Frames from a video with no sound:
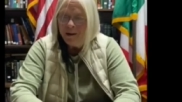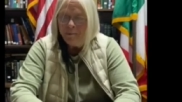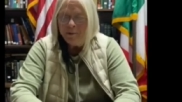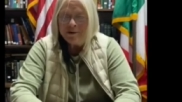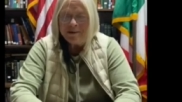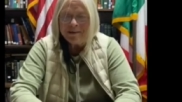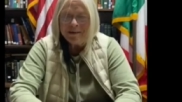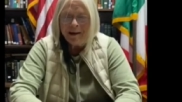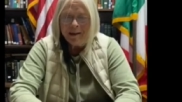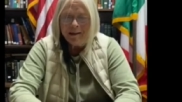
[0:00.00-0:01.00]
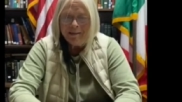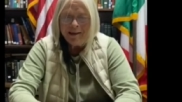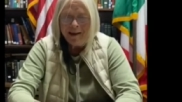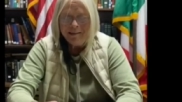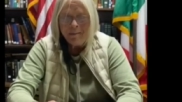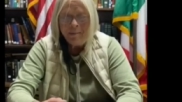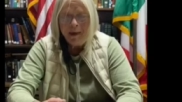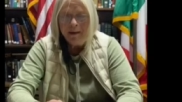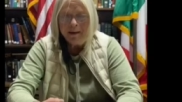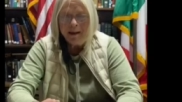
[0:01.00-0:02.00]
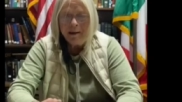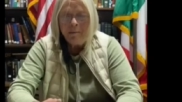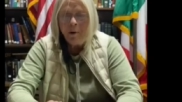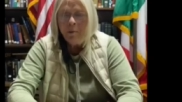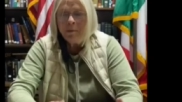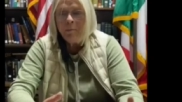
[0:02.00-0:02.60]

bushes, and I'd take the pail and I'd come home.